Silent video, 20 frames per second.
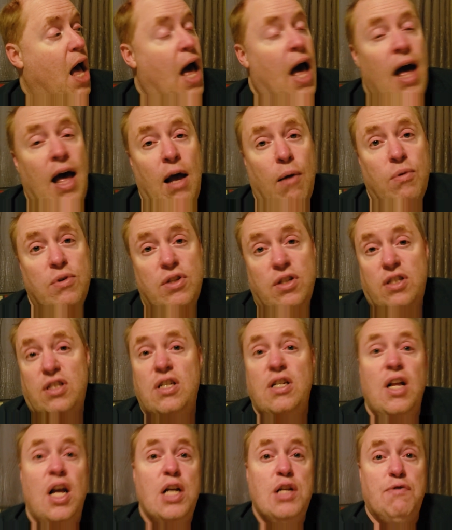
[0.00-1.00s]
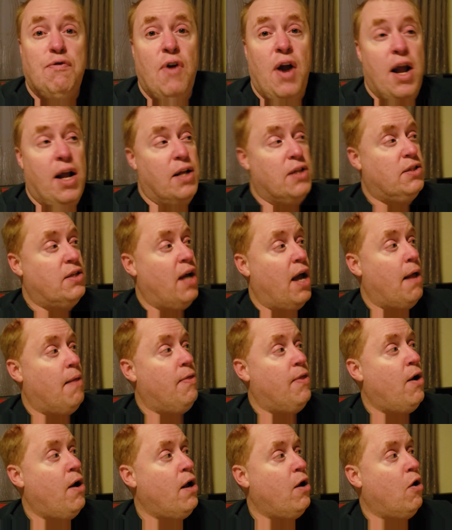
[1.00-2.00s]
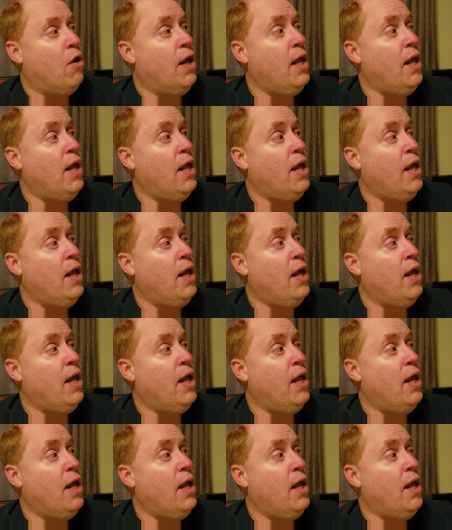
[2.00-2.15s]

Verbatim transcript: I was a teenage Frankenstein. There you go.